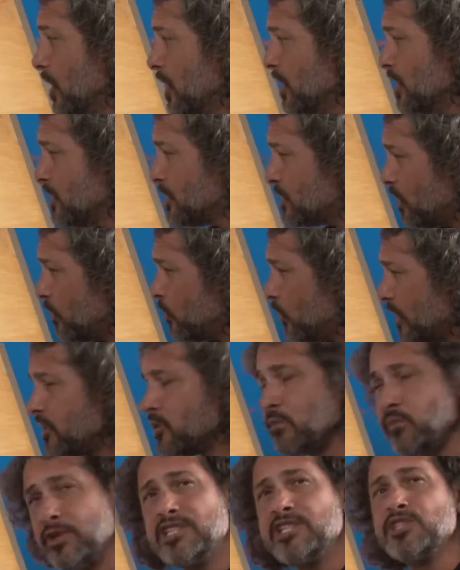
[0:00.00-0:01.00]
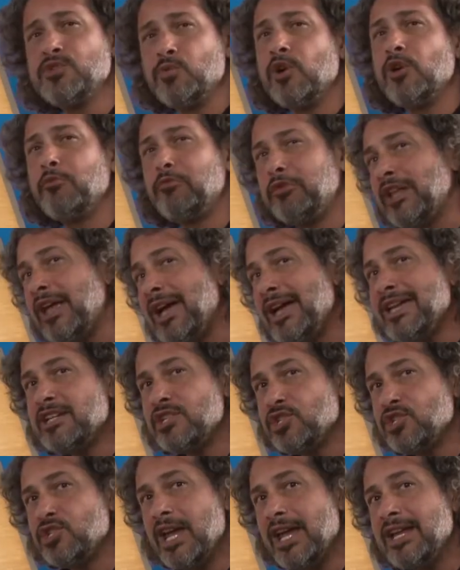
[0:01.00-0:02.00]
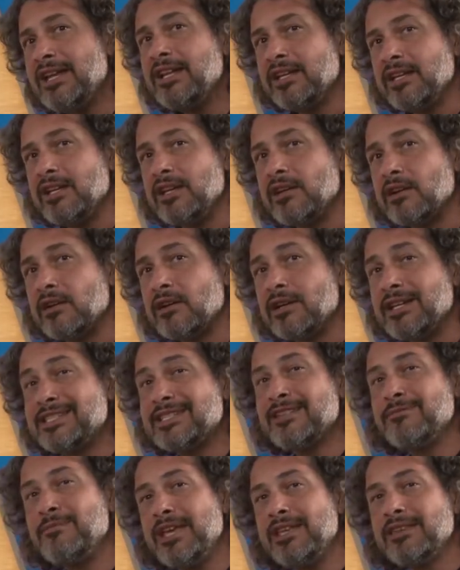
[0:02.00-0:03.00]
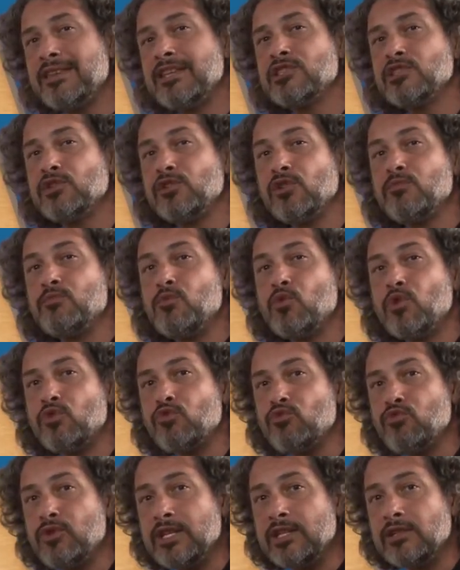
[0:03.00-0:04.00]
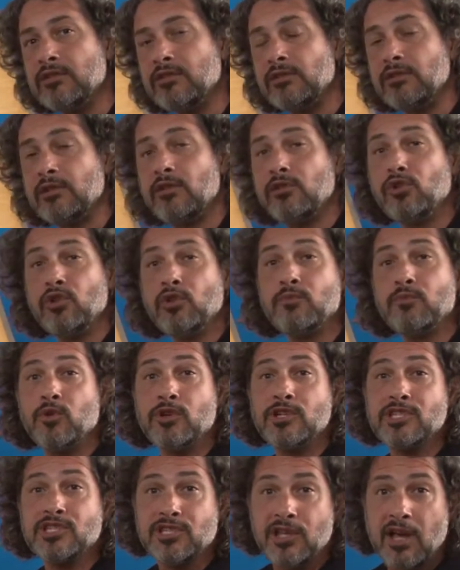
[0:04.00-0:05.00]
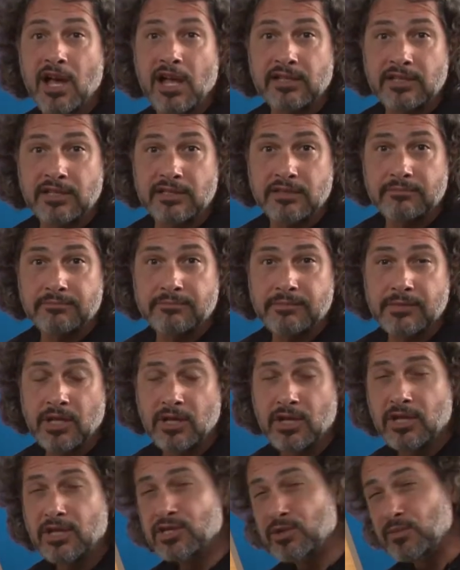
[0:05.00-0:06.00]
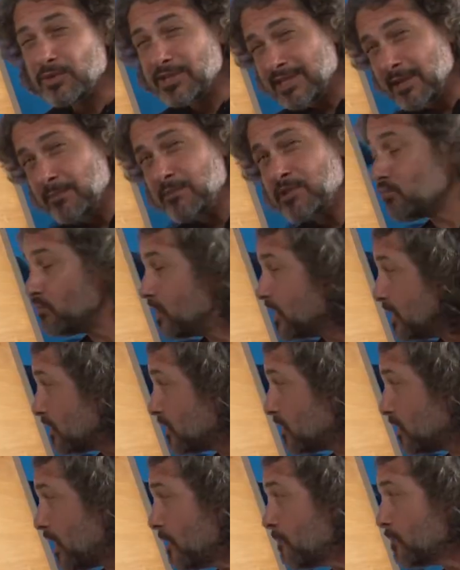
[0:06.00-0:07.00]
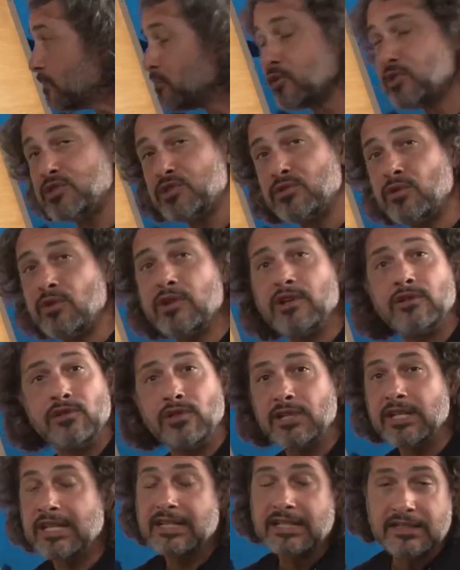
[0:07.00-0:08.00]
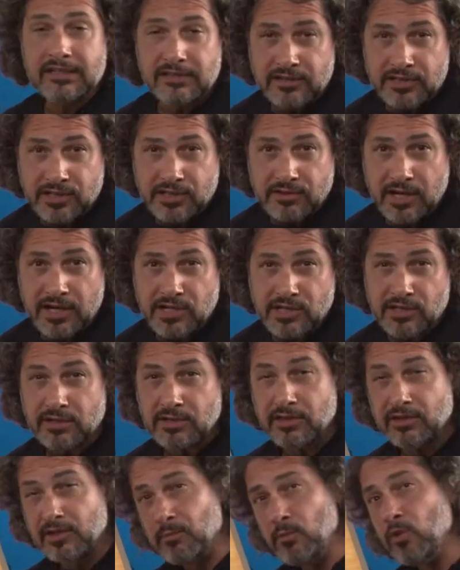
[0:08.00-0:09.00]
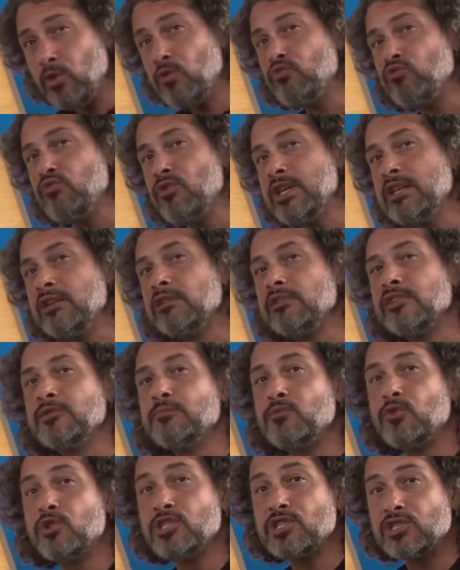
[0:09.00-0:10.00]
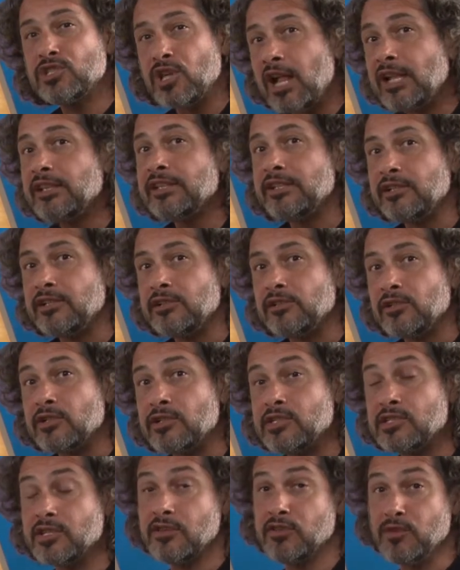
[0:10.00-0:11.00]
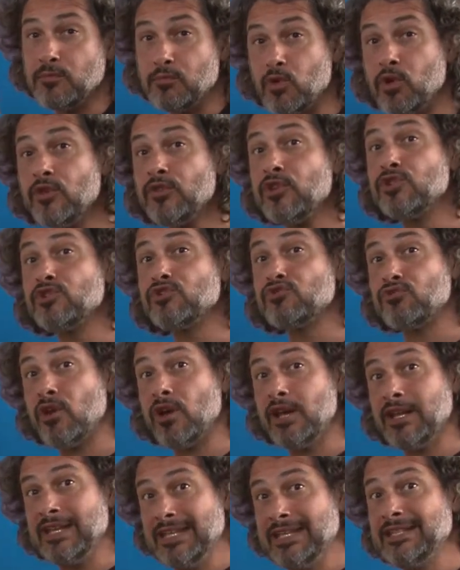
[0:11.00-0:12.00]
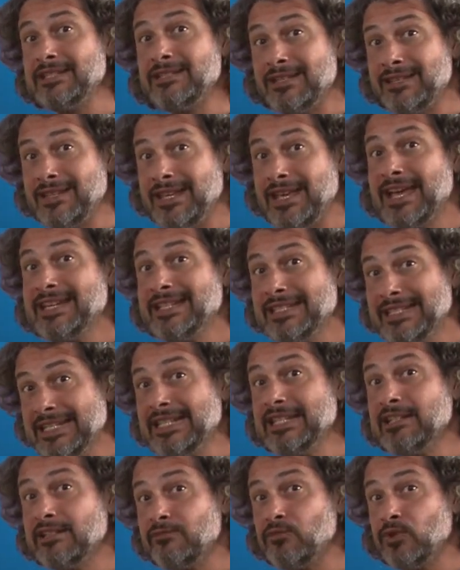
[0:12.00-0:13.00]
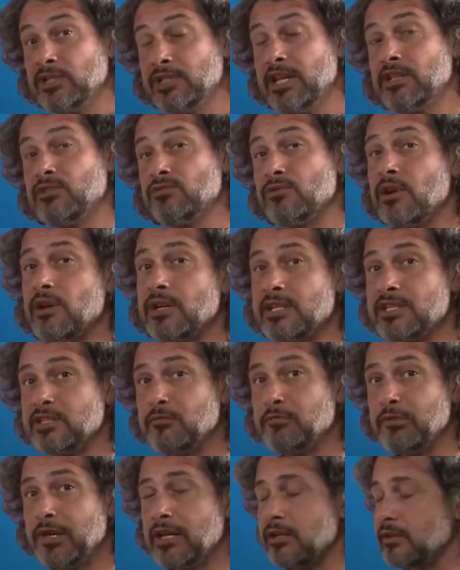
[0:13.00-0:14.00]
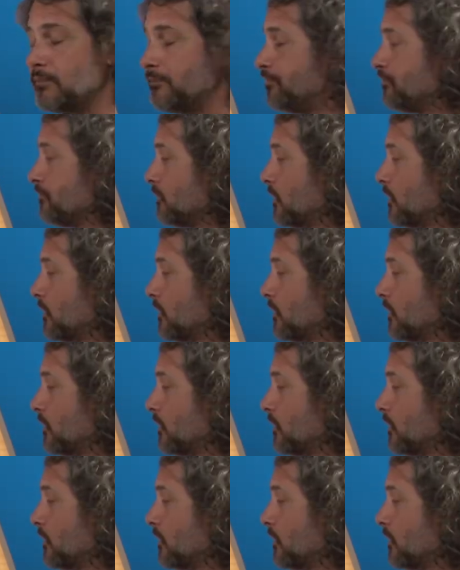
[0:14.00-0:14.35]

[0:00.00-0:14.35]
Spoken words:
So one of the reasons we're applying shading here is to make things look more real, look solid. So when someone's reading a comic book story or looking at an illustration, the more real and the more solid it looks, the more they're drawn into the idea of what that drawing is about.